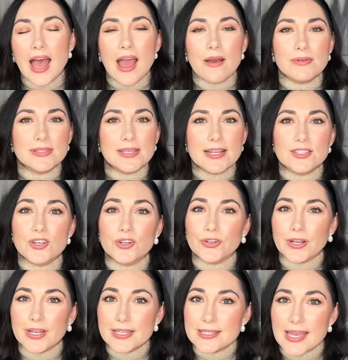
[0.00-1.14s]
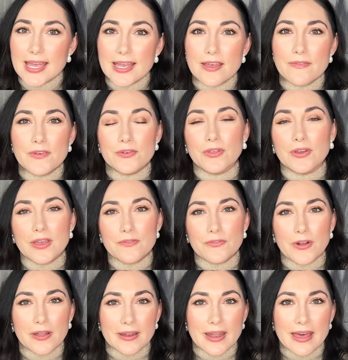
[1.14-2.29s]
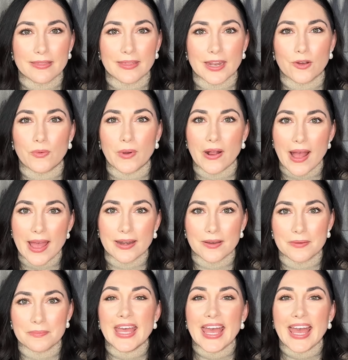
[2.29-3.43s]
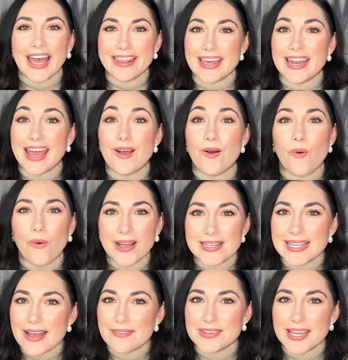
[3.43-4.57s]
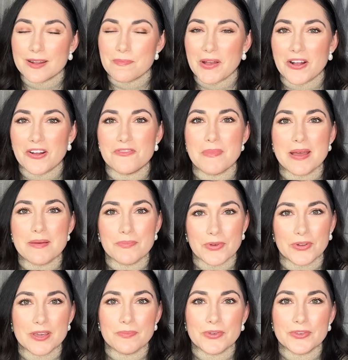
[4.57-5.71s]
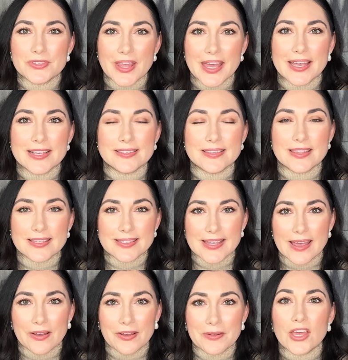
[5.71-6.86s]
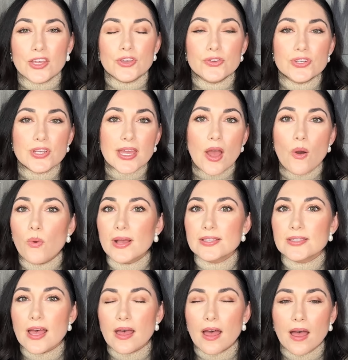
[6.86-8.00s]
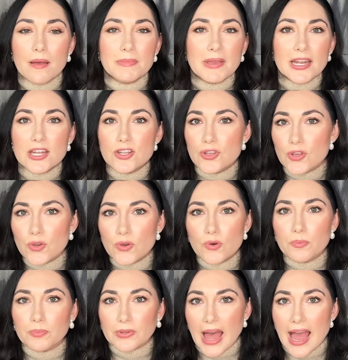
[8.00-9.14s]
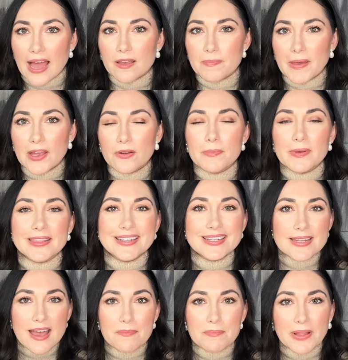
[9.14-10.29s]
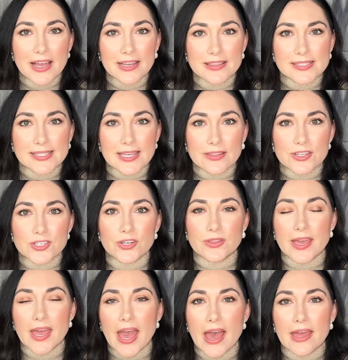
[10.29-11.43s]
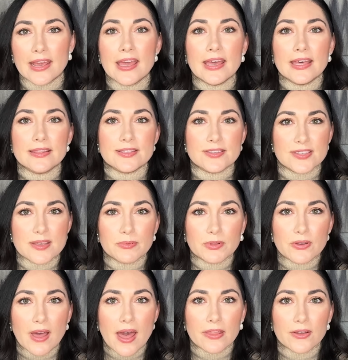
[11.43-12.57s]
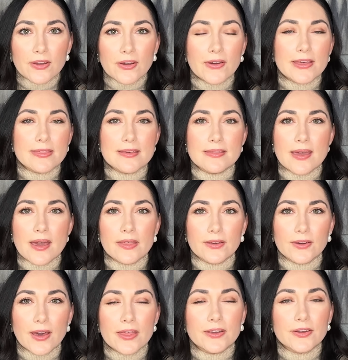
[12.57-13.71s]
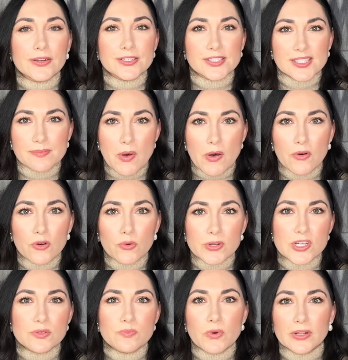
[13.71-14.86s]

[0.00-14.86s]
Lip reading: I would say it's a great tank if you're looking for an athletic wear item. And then I always have to get a pair of my Booty Boost leggings in the sale. Usually I always get a new black pair, but they didn't have black in the sale this year. They had the sea blue color, or I think the other color is smoke, which is more